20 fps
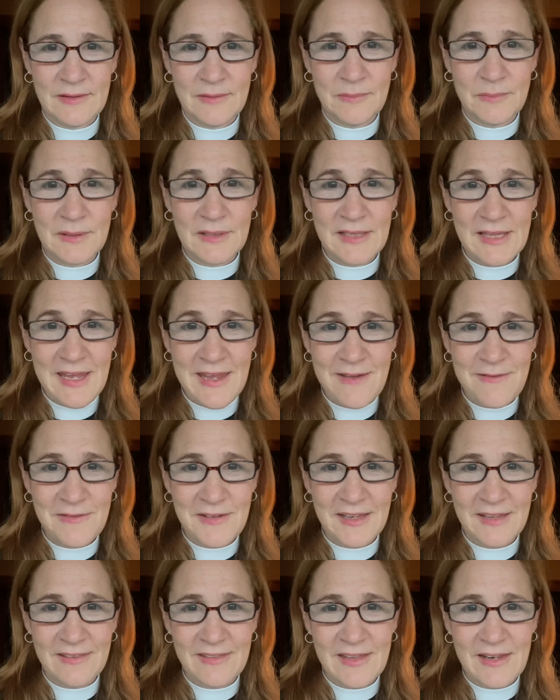
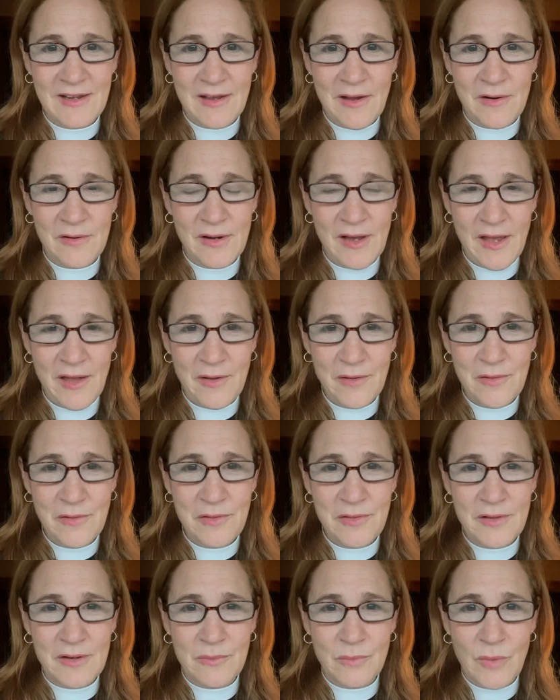believing that our
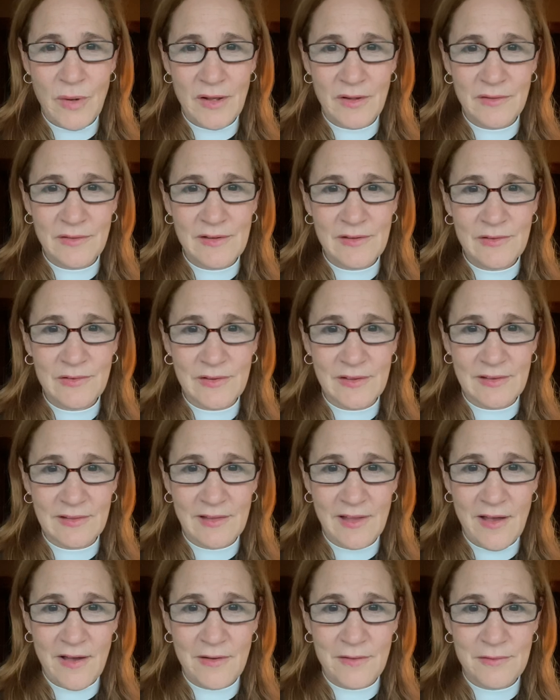health and wellness and
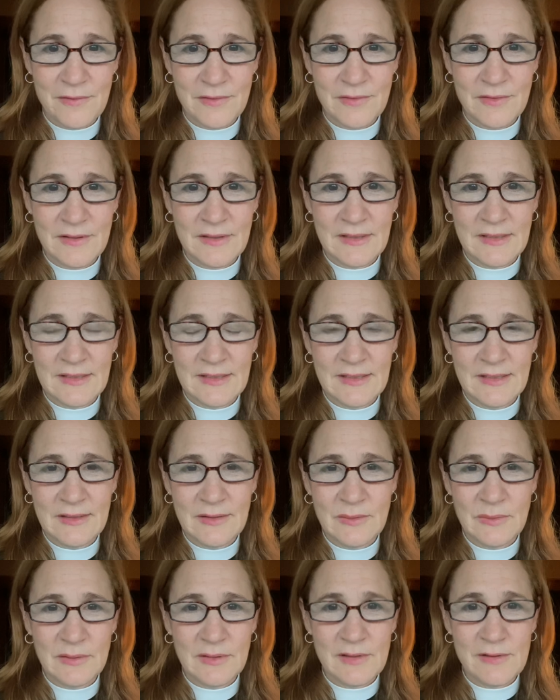love
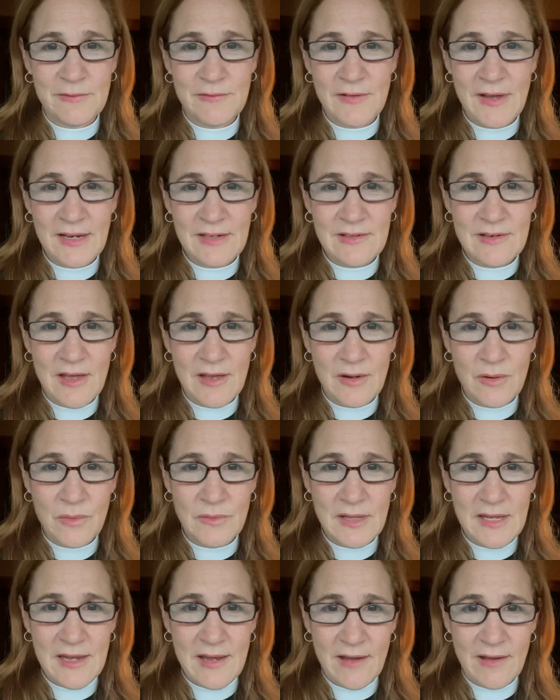will affect not
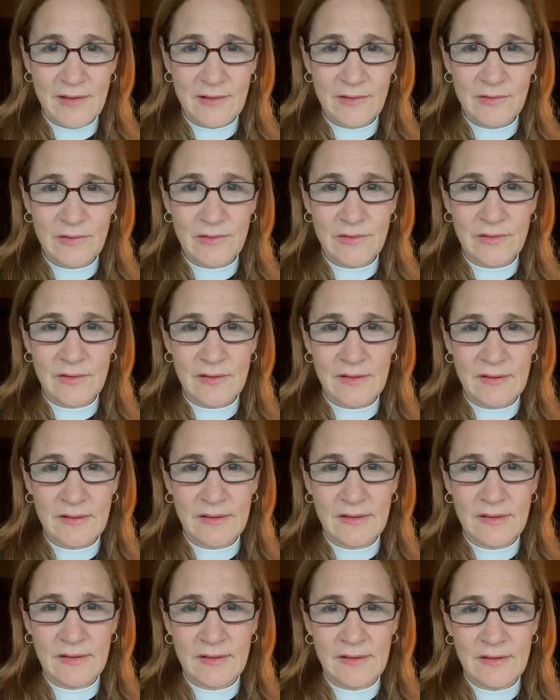only us,
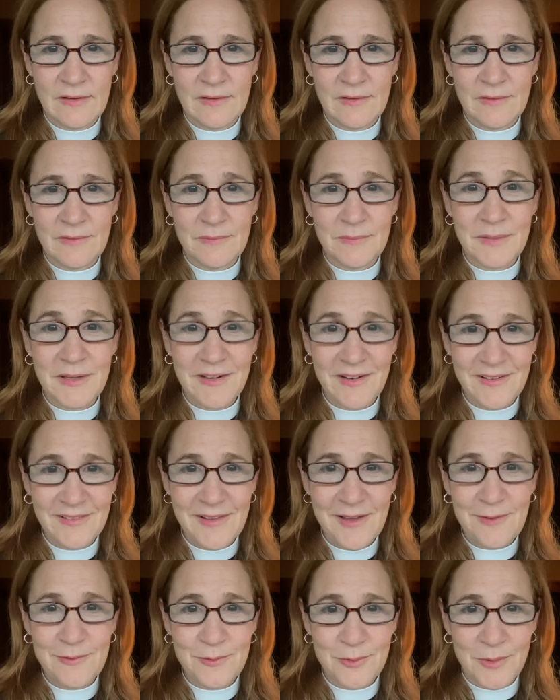but our
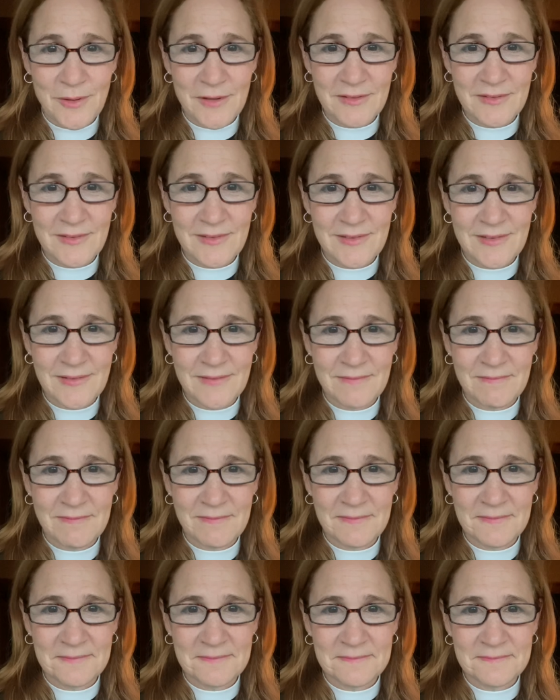loved ones.
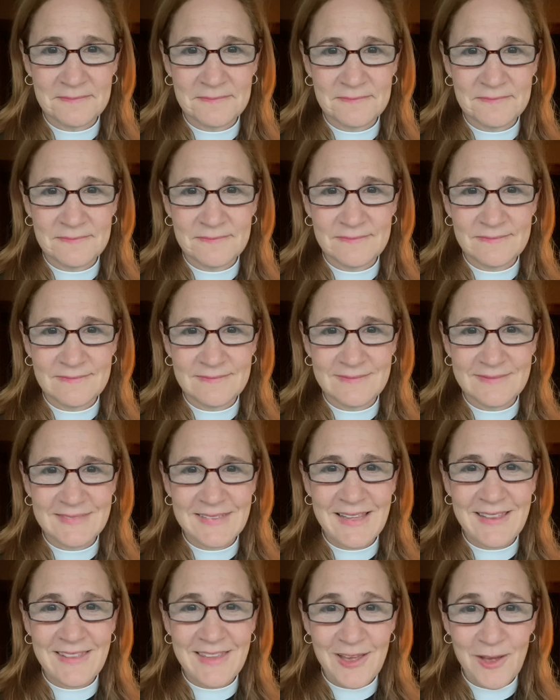
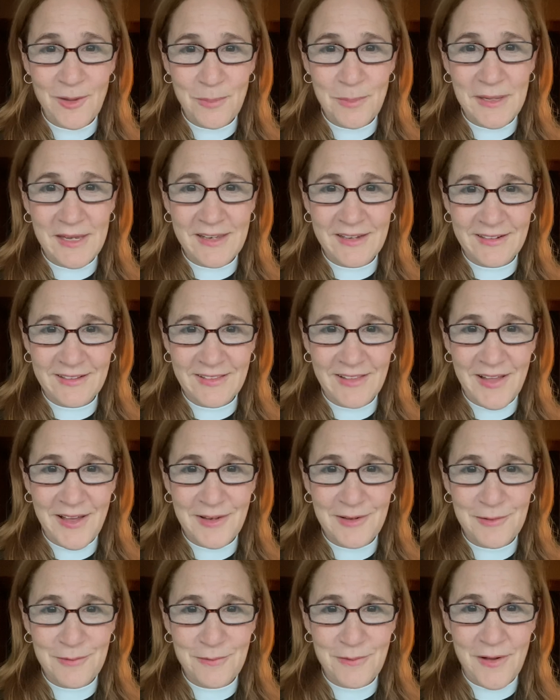And they'll be
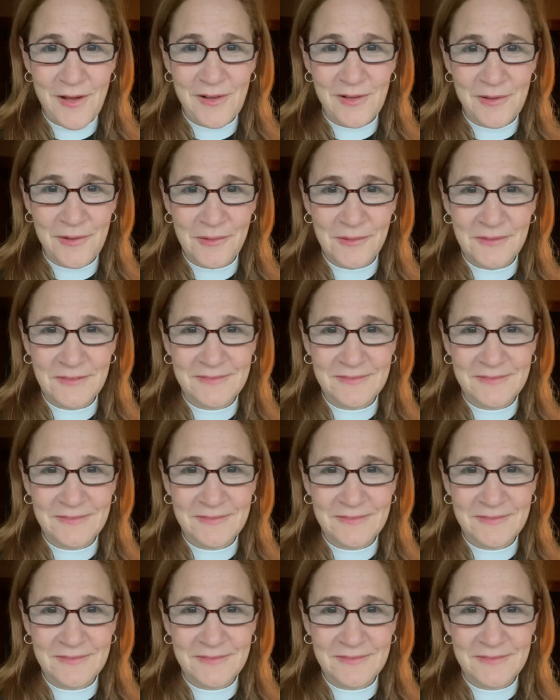inclined to follow.